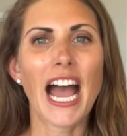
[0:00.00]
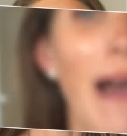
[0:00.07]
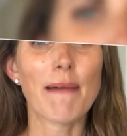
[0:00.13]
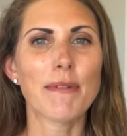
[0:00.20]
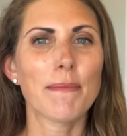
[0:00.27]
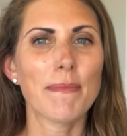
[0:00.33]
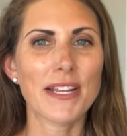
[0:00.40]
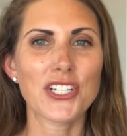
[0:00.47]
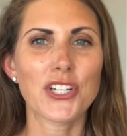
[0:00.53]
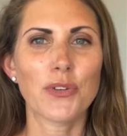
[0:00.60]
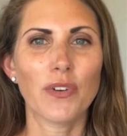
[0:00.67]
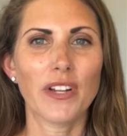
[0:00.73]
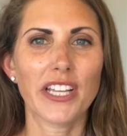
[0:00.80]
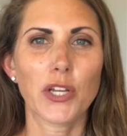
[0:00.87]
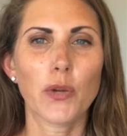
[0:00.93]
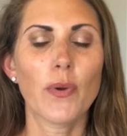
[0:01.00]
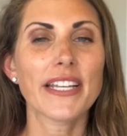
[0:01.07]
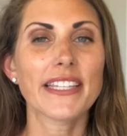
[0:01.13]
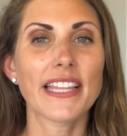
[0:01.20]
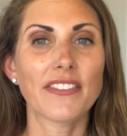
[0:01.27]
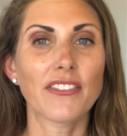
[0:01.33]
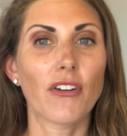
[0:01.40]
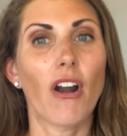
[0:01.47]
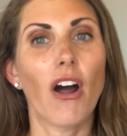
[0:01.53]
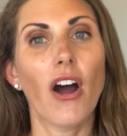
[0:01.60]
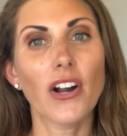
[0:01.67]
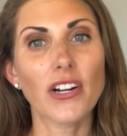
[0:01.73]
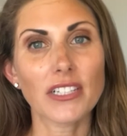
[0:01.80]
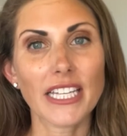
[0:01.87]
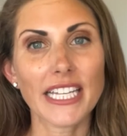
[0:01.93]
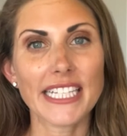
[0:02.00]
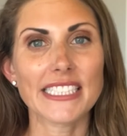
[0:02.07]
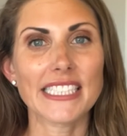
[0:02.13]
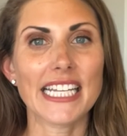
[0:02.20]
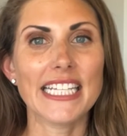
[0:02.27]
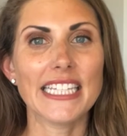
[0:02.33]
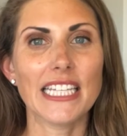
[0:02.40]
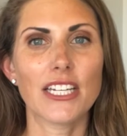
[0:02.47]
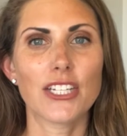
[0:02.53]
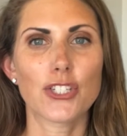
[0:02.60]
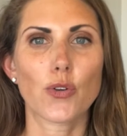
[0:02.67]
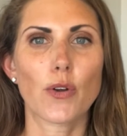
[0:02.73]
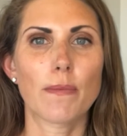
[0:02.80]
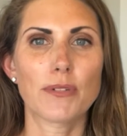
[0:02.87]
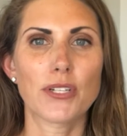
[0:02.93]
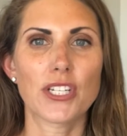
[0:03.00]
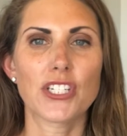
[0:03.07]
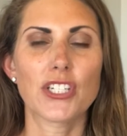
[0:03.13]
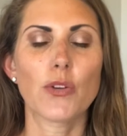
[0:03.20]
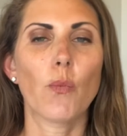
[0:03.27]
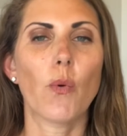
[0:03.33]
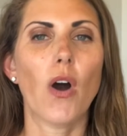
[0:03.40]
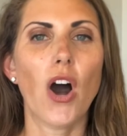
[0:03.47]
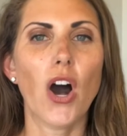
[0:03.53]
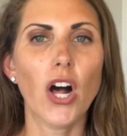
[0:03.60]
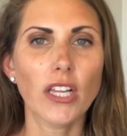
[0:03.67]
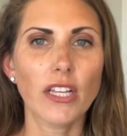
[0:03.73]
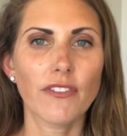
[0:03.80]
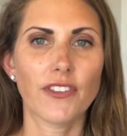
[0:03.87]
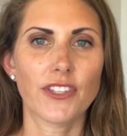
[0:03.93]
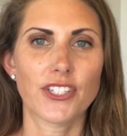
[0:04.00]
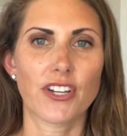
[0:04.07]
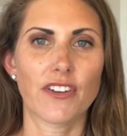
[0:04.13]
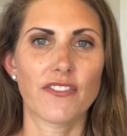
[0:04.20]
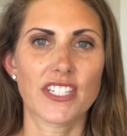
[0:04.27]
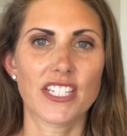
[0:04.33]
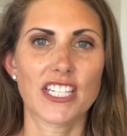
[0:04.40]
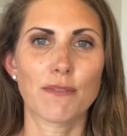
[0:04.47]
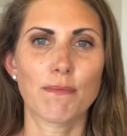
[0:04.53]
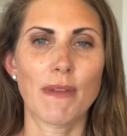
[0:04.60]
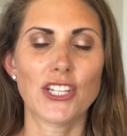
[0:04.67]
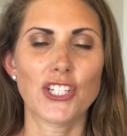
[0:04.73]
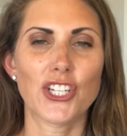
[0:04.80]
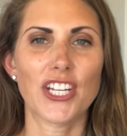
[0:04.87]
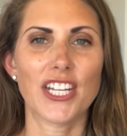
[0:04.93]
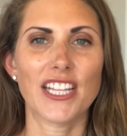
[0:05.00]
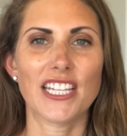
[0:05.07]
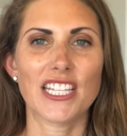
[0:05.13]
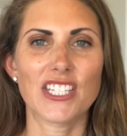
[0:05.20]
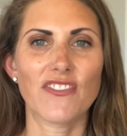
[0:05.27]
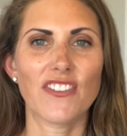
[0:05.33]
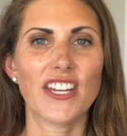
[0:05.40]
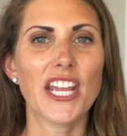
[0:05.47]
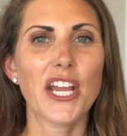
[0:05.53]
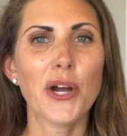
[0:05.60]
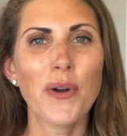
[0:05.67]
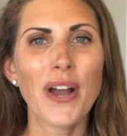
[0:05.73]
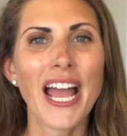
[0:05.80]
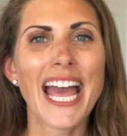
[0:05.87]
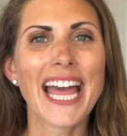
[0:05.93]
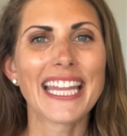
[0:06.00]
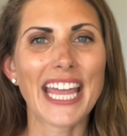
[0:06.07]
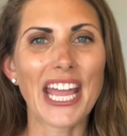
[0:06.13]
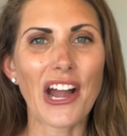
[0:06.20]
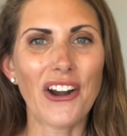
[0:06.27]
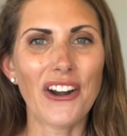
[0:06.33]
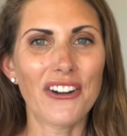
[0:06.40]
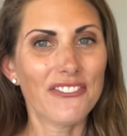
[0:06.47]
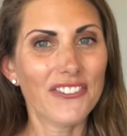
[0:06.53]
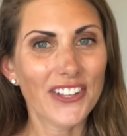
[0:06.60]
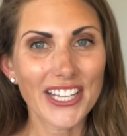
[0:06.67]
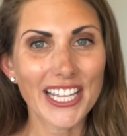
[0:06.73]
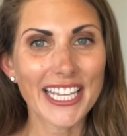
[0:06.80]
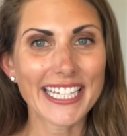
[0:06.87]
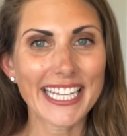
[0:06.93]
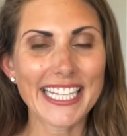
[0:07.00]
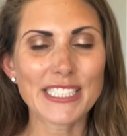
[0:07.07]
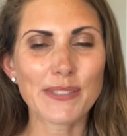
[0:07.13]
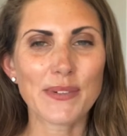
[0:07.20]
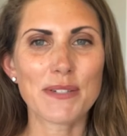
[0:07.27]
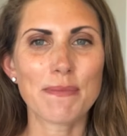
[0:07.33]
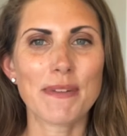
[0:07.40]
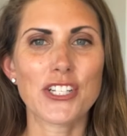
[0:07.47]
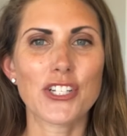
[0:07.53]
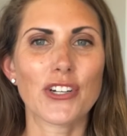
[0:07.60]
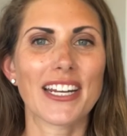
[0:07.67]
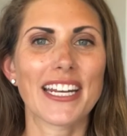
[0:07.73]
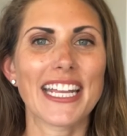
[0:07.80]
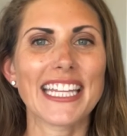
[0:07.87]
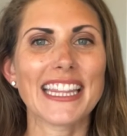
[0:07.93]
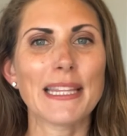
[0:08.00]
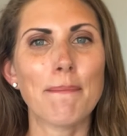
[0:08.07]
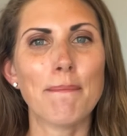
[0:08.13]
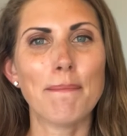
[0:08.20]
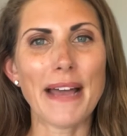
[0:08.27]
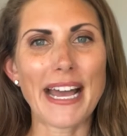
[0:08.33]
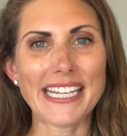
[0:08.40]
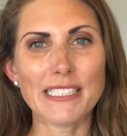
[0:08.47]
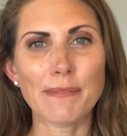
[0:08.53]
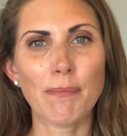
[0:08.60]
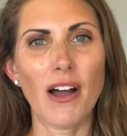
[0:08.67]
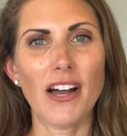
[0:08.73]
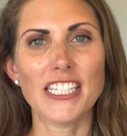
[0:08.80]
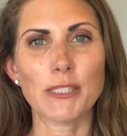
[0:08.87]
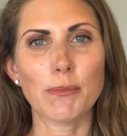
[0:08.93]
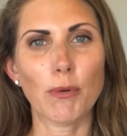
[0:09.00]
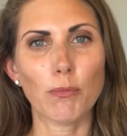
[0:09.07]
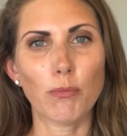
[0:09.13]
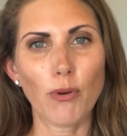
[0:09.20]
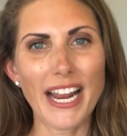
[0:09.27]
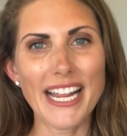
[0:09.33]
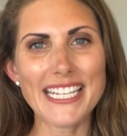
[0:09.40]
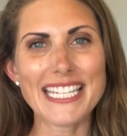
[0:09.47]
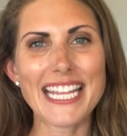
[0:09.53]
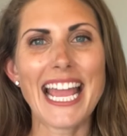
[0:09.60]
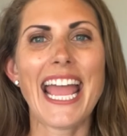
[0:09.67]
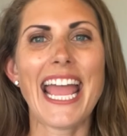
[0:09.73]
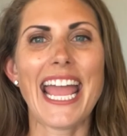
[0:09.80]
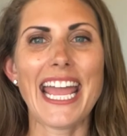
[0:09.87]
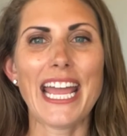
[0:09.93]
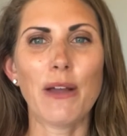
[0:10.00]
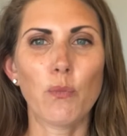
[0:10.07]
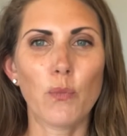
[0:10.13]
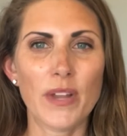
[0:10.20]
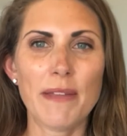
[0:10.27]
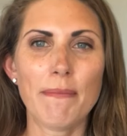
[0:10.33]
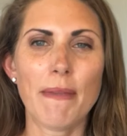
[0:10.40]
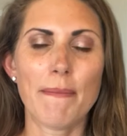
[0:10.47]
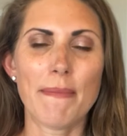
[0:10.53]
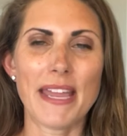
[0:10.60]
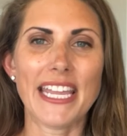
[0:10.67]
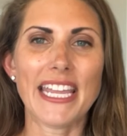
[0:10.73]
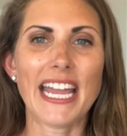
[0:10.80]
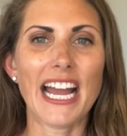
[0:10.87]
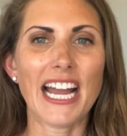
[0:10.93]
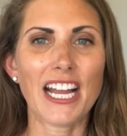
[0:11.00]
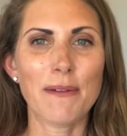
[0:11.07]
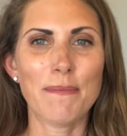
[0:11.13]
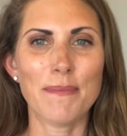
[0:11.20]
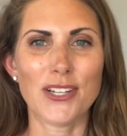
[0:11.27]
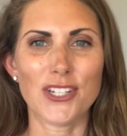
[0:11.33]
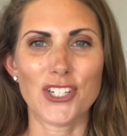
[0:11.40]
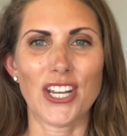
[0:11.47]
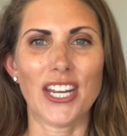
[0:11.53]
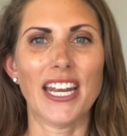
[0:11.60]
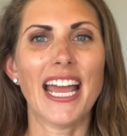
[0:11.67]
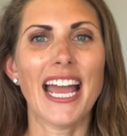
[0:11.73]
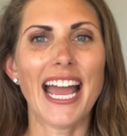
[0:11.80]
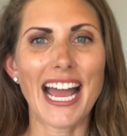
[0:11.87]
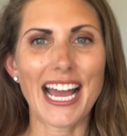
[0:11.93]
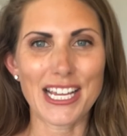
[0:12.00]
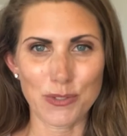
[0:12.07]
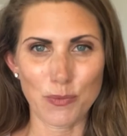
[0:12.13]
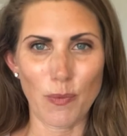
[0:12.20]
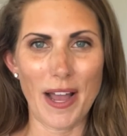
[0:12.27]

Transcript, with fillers: I'm going to mention really quick that there are links in the description to all of the services mentioned in this video. They are affiliate links, which means you're going to get the best possible price and we may make a commission as